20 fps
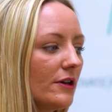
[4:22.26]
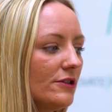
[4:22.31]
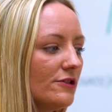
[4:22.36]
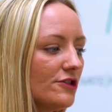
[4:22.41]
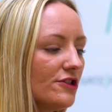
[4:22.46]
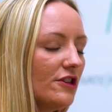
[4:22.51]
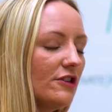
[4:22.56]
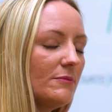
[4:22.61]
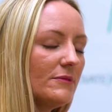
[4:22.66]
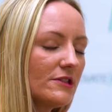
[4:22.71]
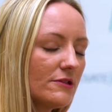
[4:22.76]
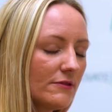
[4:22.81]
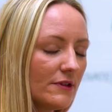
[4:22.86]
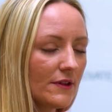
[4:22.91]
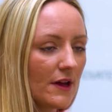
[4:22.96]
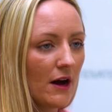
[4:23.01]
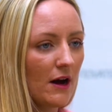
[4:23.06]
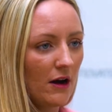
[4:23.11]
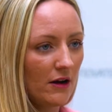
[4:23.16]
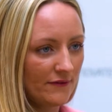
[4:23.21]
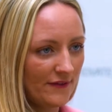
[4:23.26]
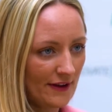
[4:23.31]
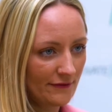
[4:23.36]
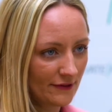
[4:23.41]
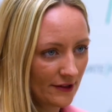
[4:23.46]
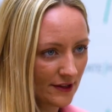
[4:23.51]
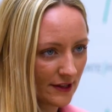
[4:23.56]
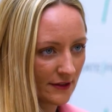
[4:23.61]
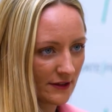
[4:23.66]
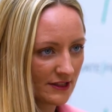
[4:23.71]
consumers are at the heart of
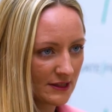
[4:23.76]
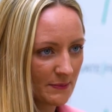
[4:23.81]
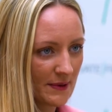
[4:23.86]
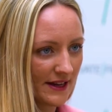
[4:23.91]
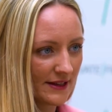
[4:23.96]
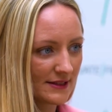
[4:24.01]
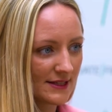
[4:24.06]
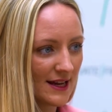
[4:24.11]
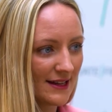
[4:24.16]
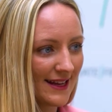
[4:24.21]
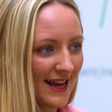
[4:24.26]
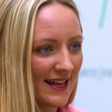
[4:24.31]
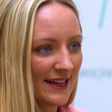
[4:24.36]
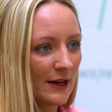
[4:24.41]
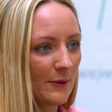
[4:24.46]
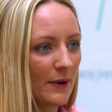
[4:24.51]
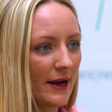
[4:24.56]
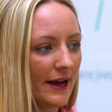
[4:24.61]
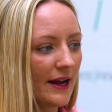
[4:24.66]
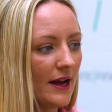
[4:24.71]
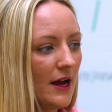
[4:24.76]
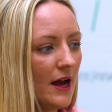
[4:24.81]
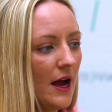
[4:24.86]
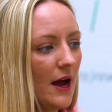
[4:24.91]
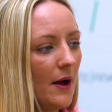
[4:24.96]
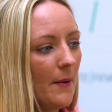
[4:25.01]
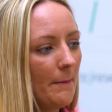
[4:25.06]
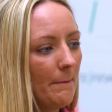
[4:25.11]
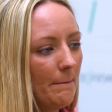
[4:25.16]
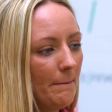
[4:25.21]
everything that's being done anyway.
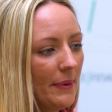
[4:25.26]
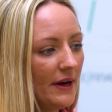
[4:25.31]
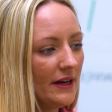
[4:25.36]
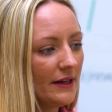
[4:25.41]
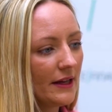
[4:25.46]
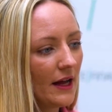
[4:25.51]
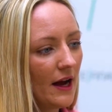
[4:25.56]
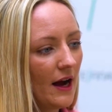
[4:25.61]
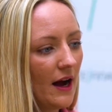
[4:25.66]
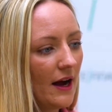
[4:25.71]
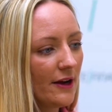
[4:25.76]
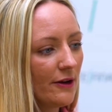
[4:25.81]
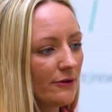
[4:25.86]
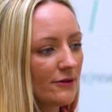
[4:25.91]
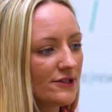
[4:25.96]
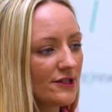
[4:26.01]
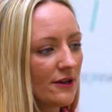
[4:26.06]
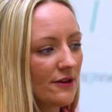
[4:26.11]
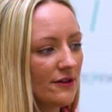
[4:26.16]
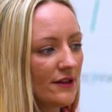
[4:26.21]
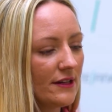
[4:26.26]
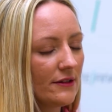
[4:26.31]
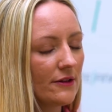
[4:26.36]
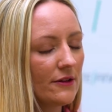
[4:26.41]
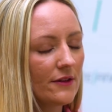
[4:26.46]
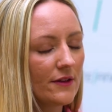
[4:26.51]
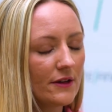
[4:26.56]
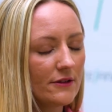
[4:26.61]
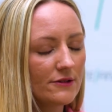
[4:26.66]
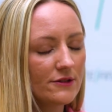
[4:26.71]
But I also think
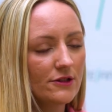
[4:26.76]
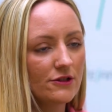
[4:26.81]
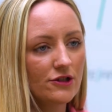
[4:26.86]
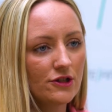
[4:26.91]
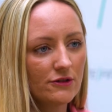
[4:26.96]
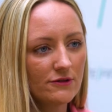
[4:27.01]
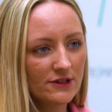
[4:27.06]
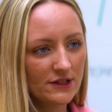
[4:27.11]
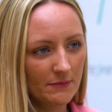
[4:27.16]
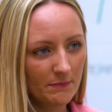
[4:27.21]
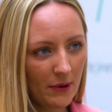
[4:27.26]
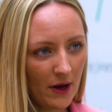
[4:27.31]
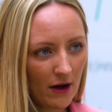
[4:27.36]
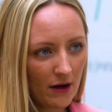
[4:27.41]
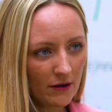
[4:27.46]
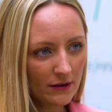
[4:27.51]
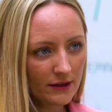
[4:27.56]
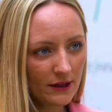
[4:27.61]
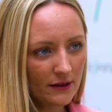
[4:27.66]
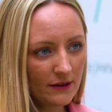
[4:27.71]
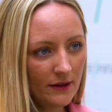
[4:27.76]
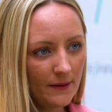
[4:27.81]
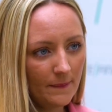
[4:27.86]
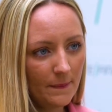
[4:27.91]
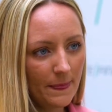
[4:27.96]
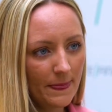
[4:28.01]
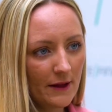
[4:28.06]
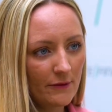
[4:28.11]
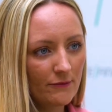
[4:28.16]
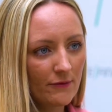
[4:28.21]
that those that choose to partner
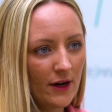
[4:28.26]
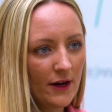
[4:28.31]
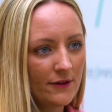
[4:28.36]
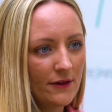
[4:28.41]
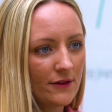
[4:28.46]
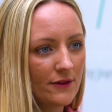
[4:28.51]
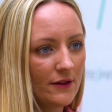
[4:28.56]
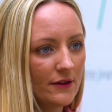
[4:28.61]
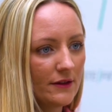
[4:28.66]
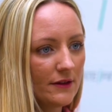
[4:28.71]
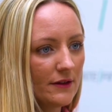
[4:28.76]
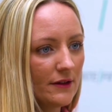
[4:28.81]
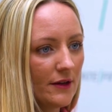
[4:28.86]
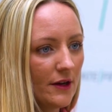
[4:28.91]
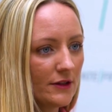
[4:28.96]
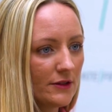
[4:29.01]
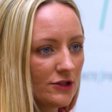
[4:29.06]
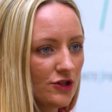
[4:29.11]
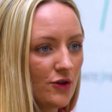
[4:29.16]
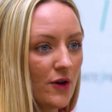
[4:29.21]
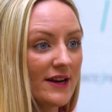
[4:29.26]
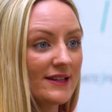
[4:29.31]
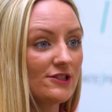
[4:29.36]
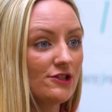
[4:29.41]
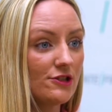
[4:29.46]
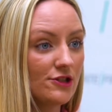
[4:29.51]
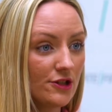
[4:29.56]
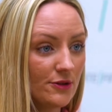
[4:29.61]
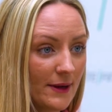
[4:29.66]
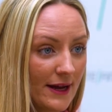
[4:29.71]
rather than trying
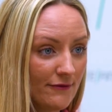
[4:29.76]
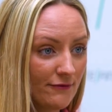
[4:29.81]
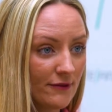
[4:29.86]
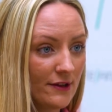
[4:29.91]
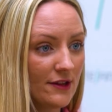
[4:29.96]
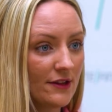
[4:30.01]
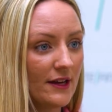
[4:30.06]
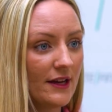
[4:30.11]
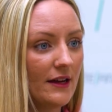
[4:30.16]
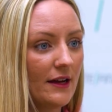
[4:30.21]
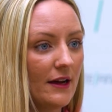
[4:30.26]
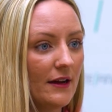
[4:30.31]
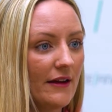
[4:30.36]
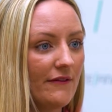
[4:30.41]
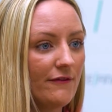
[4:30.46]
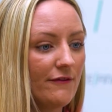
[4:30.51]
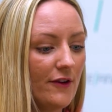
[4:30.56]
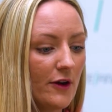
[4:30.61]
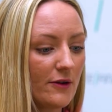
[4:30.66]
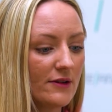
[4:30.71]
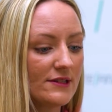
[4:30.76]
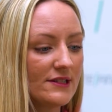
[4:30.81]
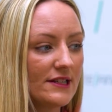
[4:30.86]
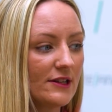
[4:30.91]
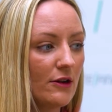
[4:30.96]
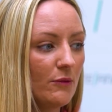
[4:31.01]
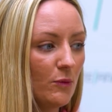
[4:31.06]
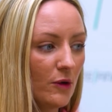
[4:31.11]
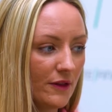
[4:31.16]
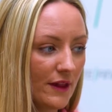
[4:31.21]
to do everything and
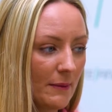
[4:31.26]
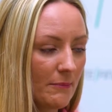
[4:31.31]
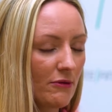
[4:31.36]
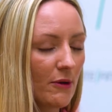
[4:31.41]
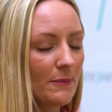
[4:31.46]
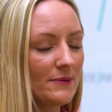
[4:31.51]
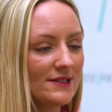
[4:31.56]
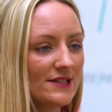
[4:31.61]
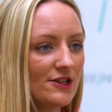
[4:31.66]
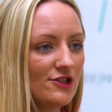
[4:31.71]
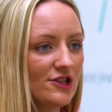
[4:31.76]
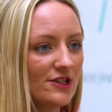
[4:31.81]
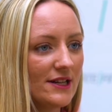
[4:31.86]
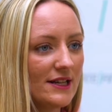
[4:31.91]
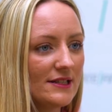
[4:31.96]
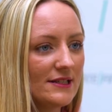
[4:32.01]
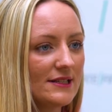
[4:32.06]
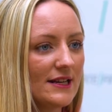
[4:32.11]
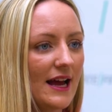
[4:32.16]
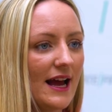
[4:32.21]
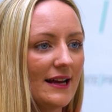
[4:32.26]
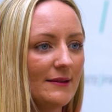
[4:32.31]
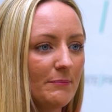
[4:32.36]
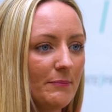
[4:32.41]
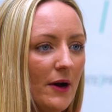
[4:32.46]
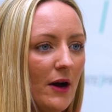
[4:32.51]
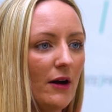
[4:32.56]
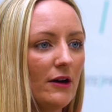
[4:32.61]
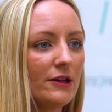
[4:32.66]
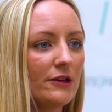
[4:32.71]
focusing on what their proposition is and
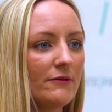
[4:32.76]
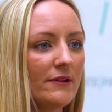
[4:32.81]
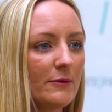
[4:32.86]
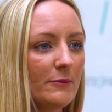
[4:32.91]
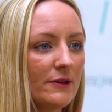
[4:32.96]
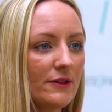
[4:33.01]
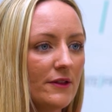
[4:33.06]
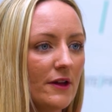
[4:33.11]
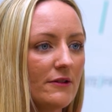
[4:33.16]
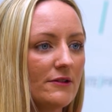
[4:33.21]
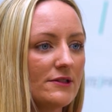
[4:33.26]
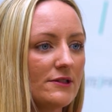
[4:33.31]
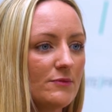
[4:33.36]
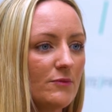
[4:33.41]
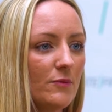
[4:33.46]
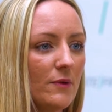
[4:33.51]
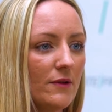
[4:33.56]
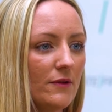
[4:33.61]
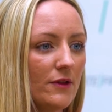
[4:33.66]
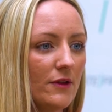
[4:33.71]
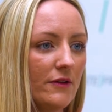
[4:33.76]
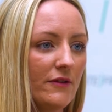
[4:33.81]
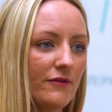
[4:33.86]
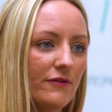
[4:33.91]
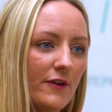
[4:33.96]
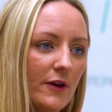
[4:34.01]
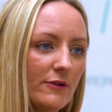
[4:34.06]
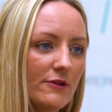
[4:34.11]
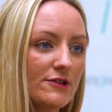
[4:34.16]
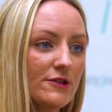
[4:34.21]
partnering with those that
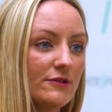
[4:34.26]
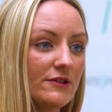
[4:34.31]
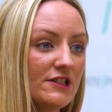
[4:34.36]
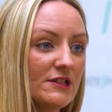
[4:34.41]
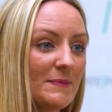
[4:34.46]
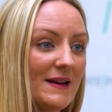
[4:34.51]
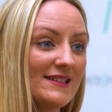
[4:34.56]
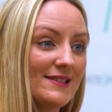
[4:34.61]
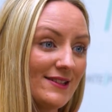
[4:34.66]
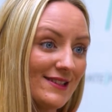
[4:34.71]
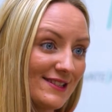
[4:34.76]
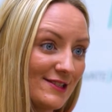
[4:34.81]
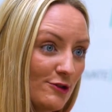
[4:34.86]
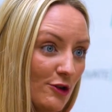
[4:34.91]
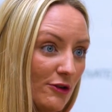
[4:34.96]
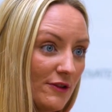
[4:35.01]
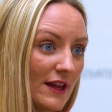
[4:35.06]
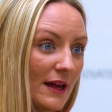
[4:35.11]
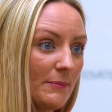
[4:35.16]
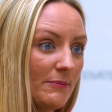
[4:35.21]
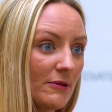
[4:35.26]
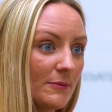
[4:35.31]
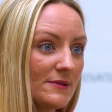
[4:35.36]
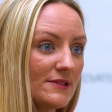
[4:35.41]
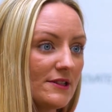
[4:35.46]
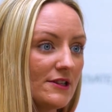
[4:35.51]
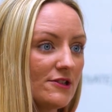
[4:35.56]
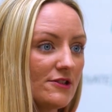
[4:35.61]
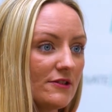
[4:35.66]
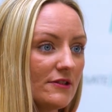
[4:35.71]
focus on a space that is not their
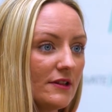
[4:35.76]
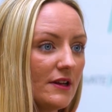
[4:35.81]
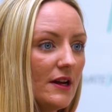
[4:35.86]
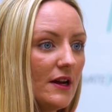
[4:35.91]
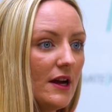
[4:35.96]
proposition